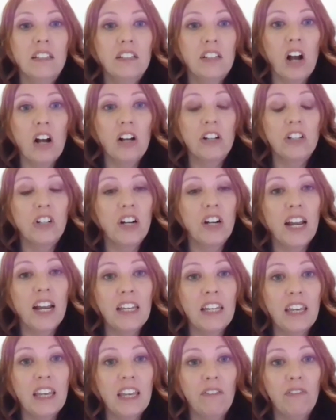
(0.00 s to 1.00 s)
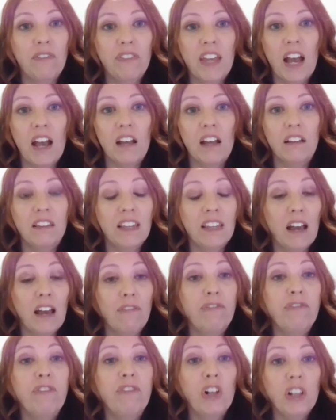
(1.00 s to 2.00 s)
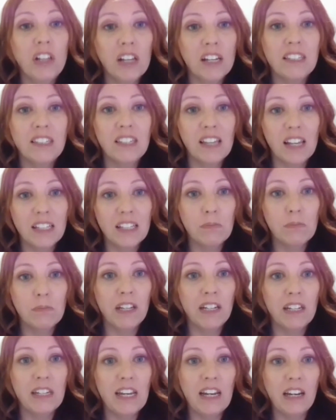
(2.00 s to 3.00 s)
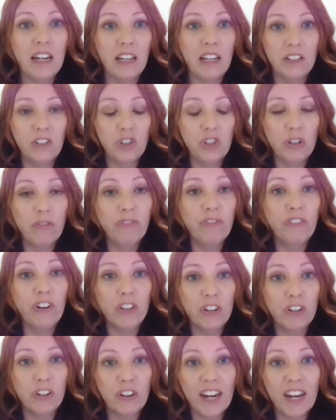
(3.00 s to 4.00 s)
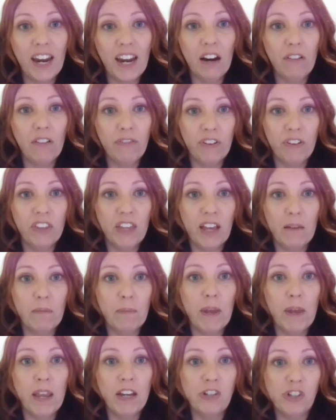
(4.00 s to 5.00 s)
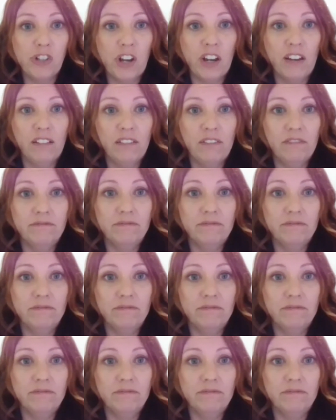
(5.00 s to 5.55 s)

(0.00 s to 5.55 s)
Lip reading: the doctor and give that full assessment needed to further care for that patient.